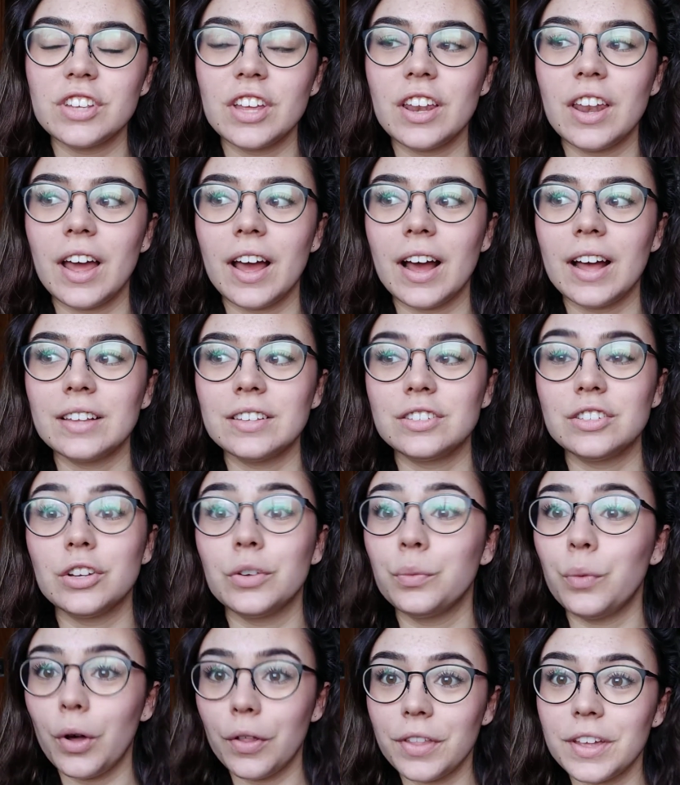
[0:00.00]
in as to
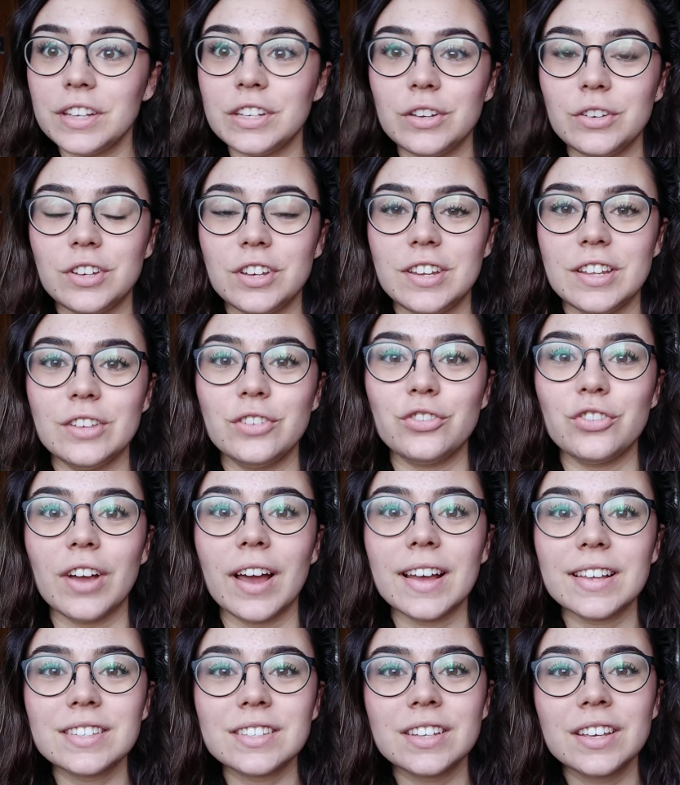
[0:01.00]
what they do to
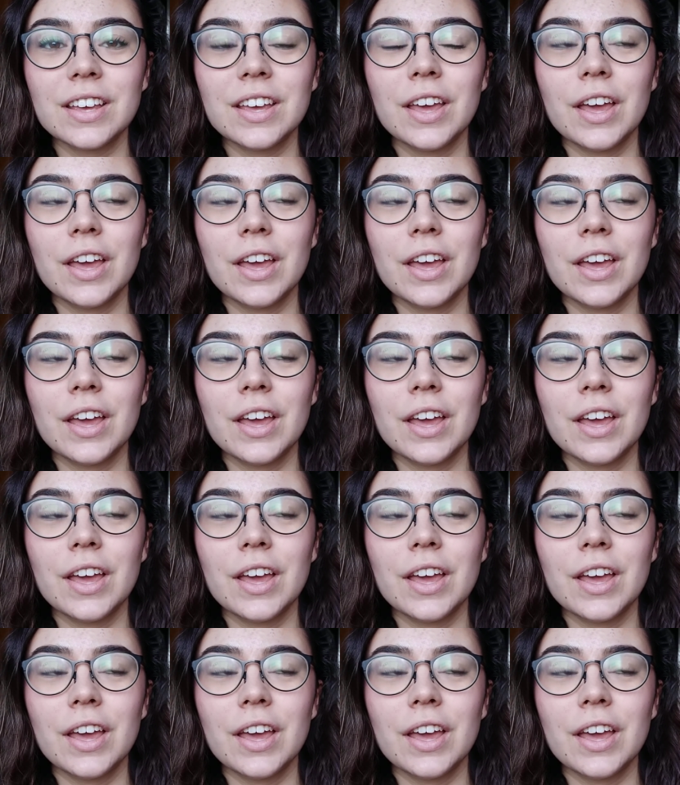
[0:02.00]
de-stress.